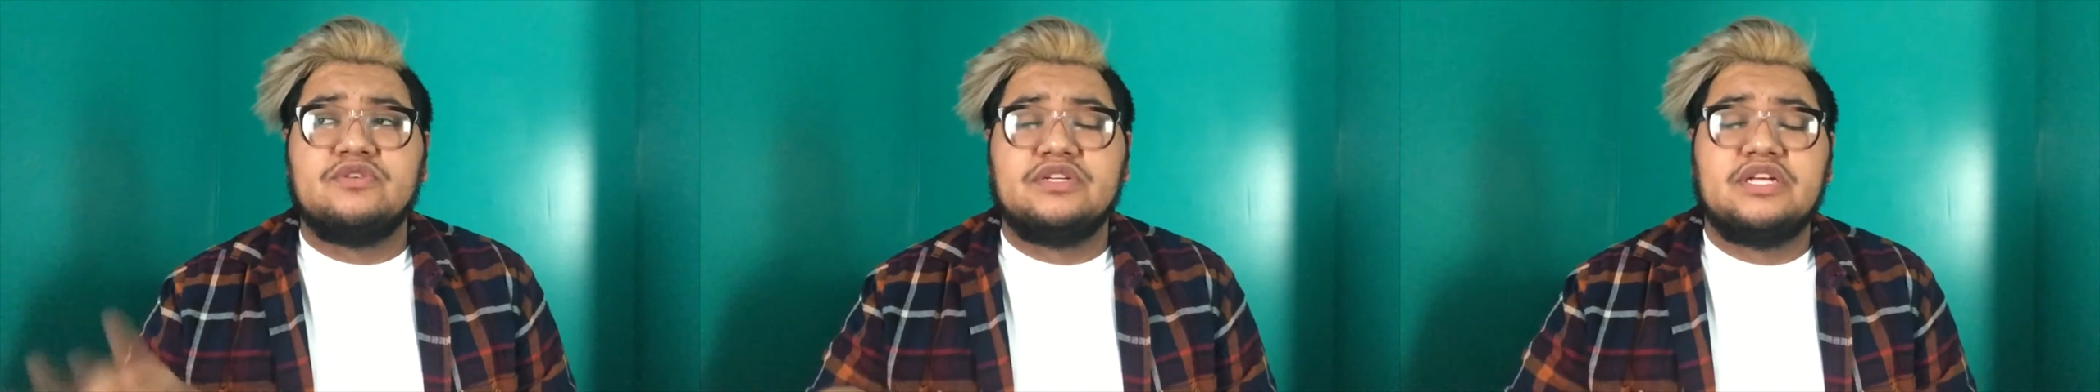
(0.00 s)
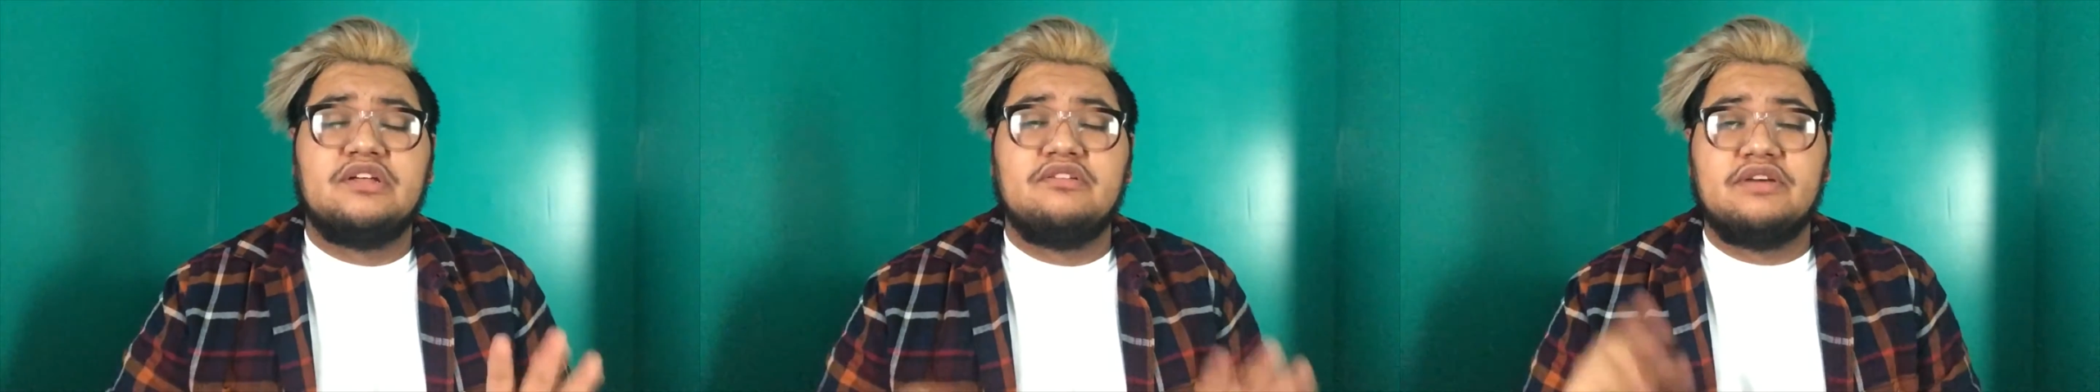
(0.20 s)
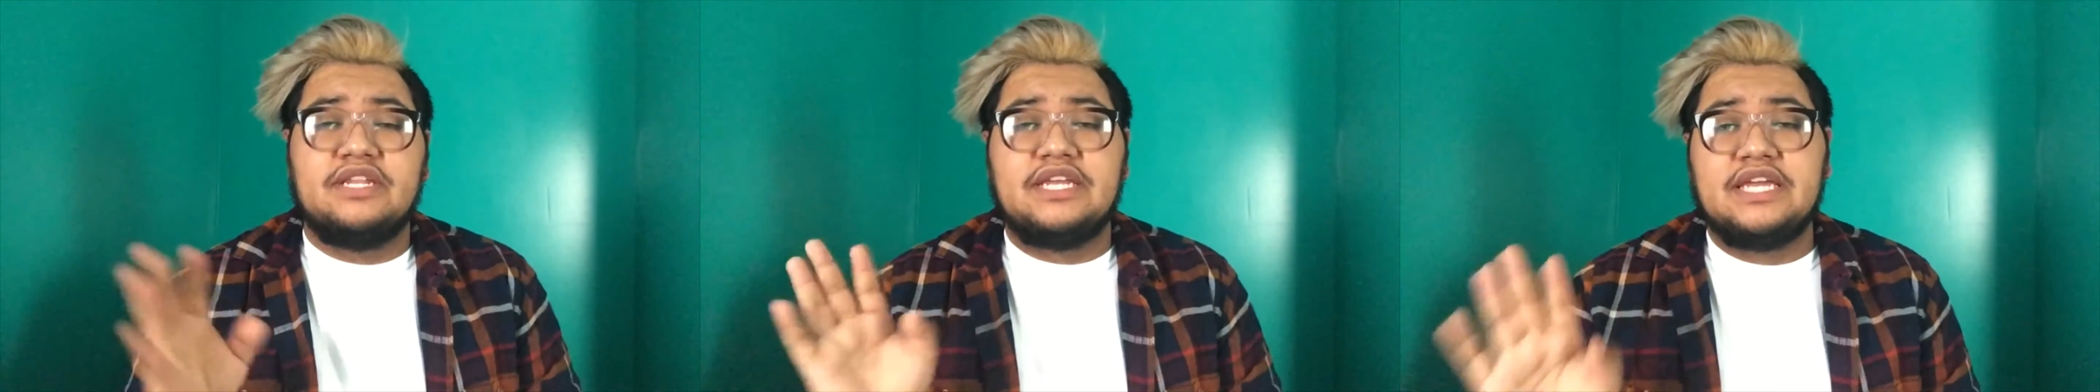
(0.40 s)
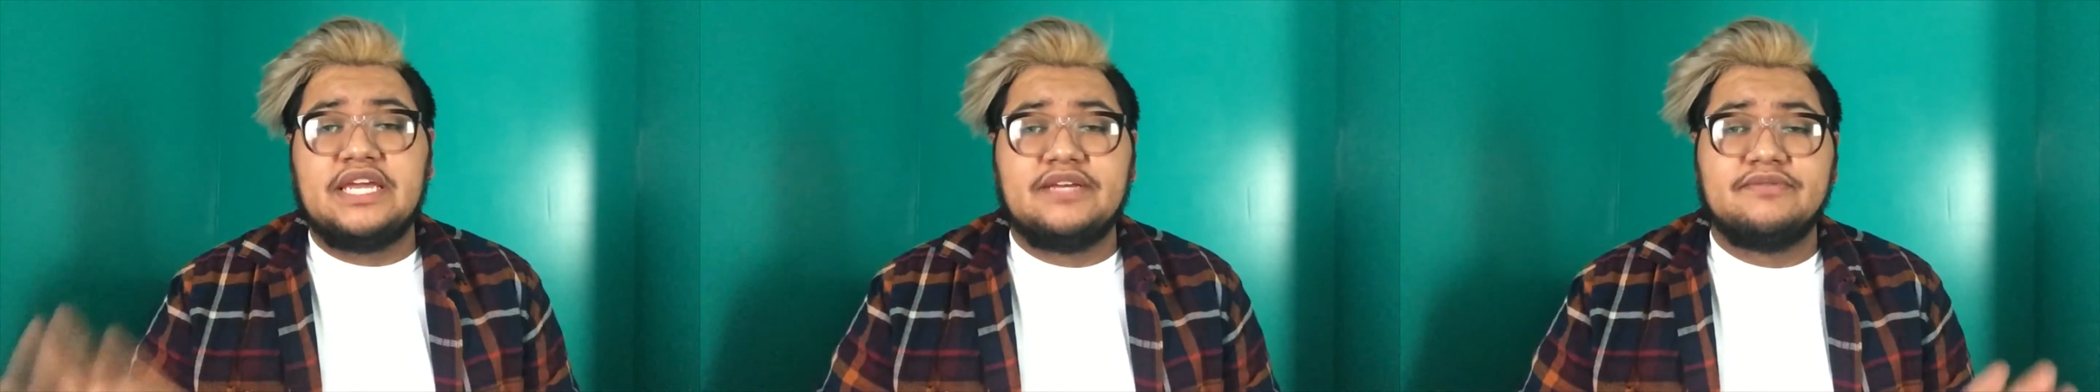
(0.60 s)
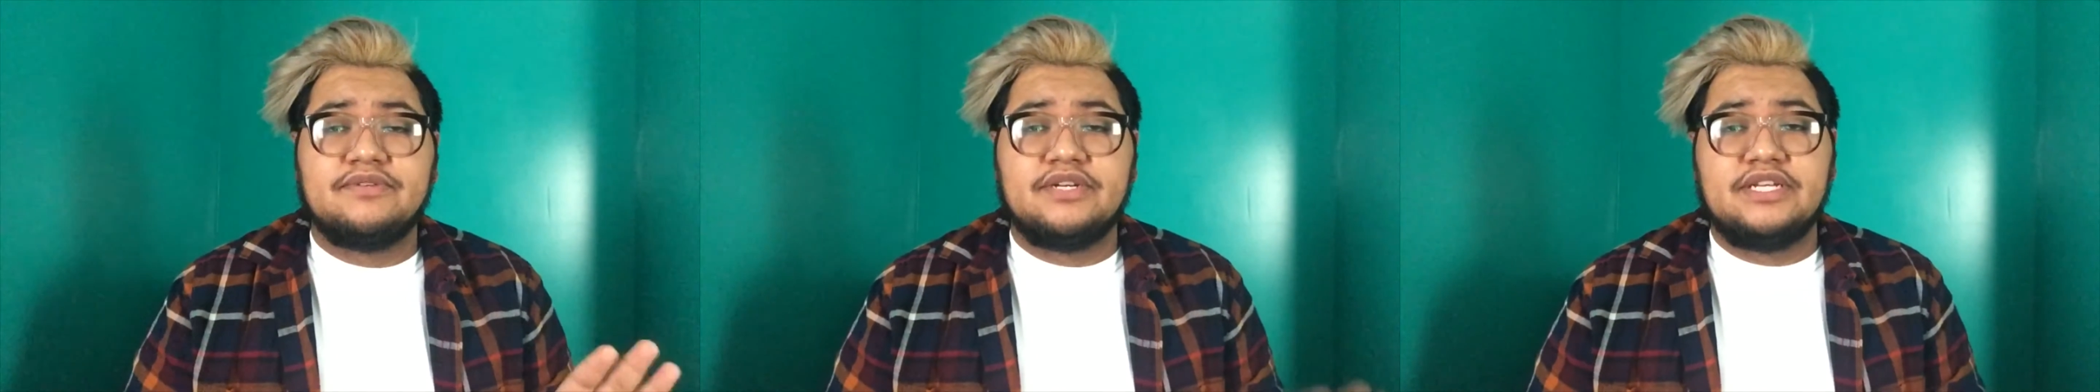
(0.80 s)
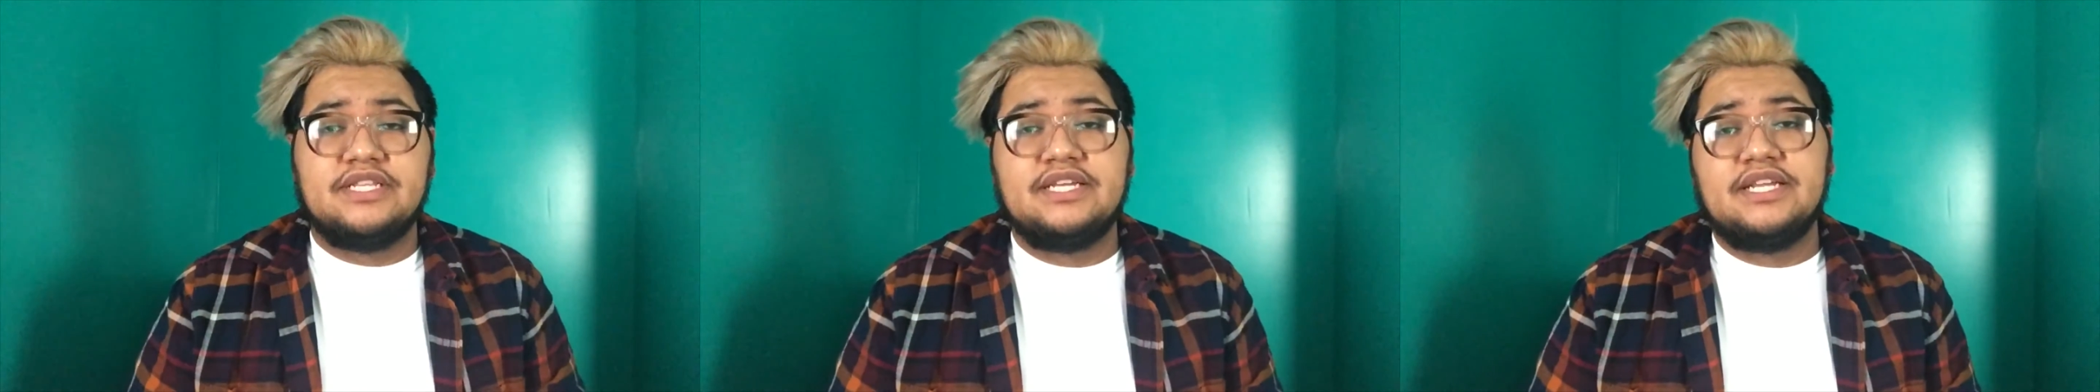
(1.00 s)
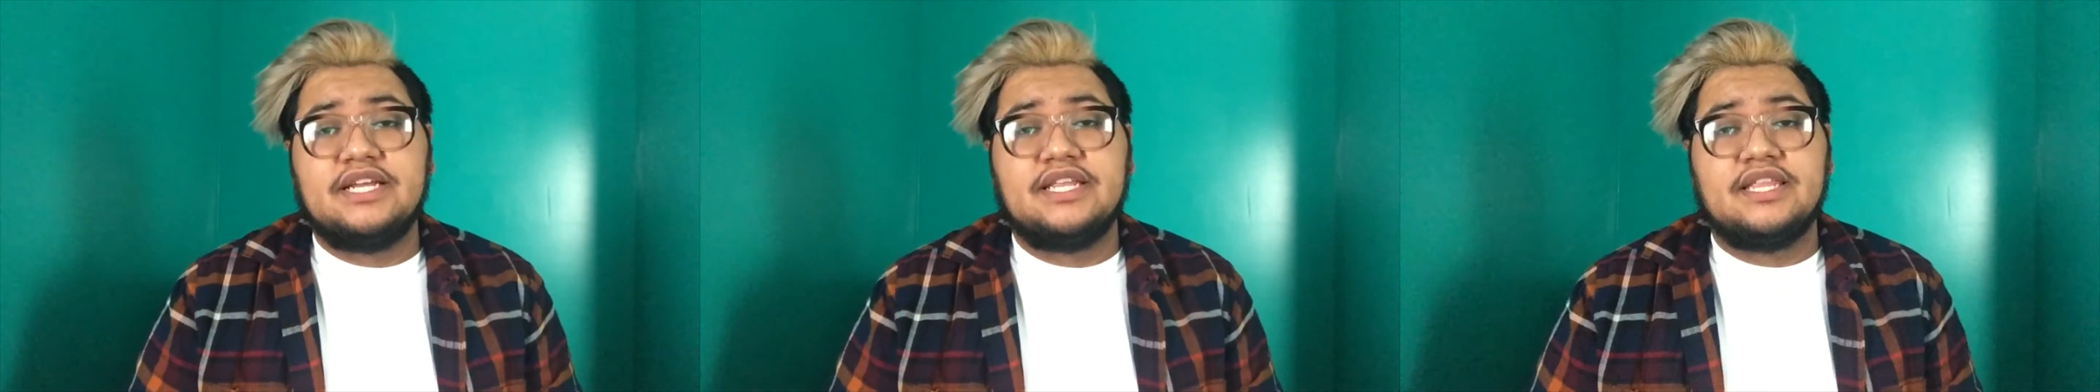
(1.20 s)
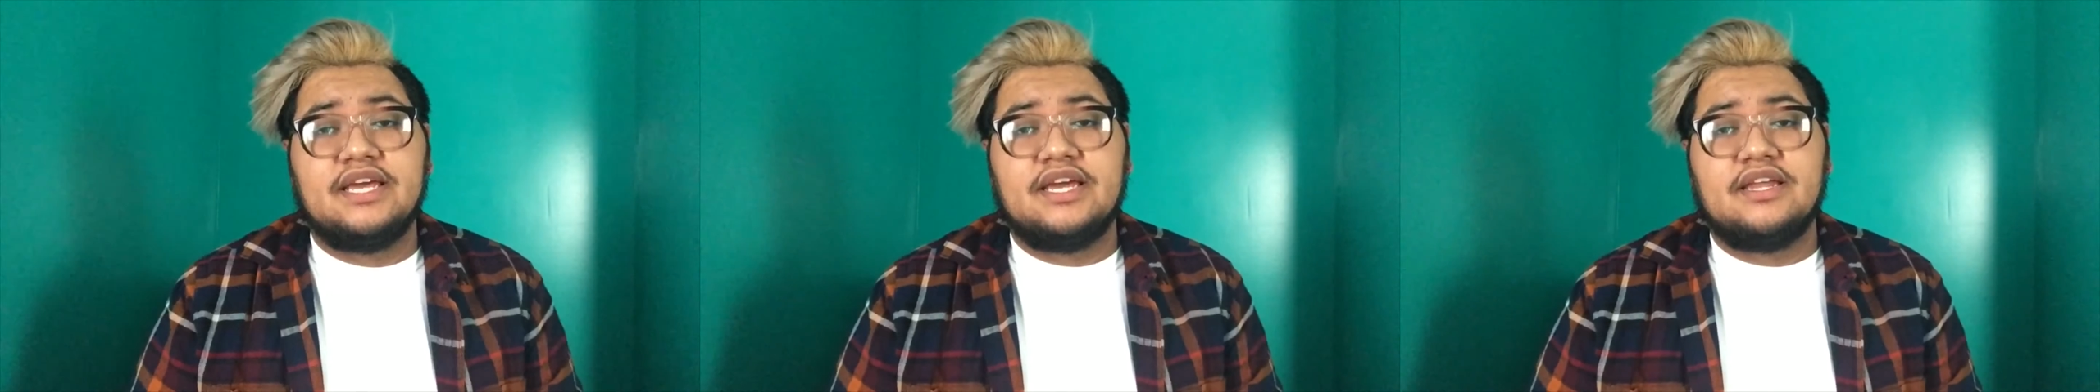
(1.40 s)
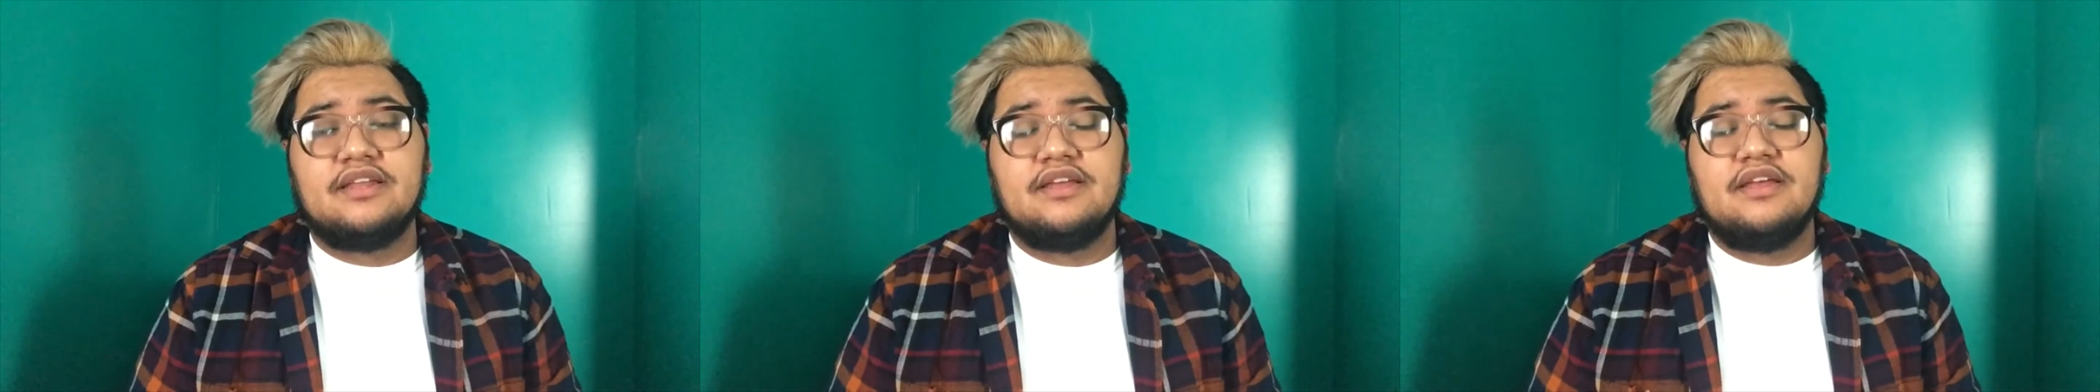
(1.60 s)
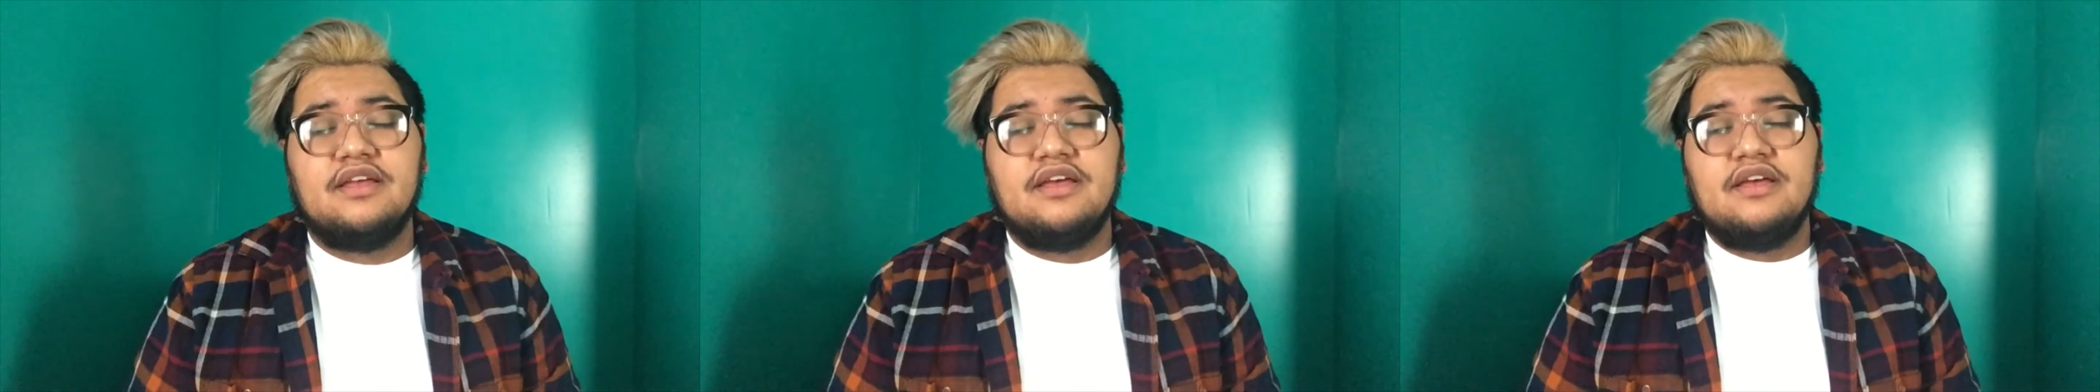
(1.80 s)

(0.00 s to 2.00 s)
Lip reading: or download any games or anything like that.